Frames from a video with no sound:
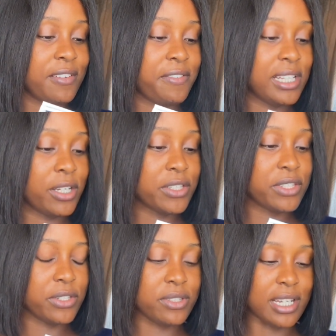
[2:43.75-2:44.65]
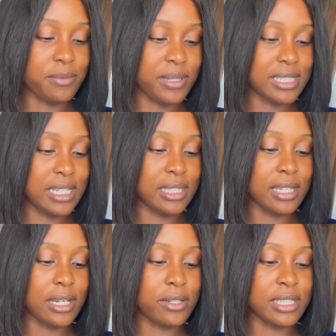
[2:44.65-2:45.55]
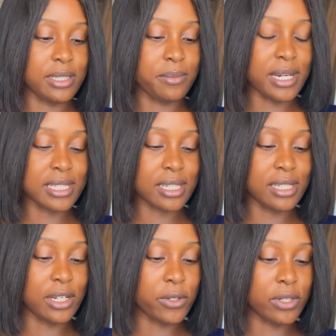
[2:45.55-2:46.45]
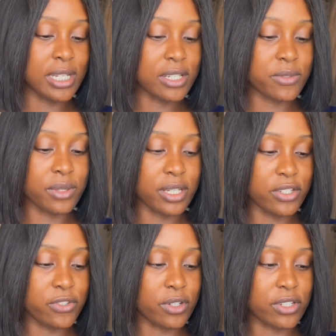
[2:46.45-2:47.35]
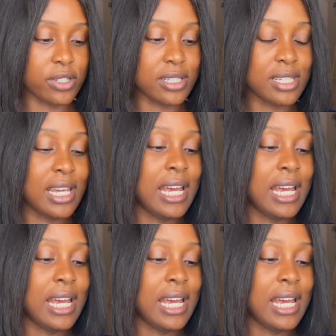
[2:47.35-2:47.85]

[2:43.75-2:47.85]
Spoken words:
Failure to use and maintain the LED mask in accordance with the instructions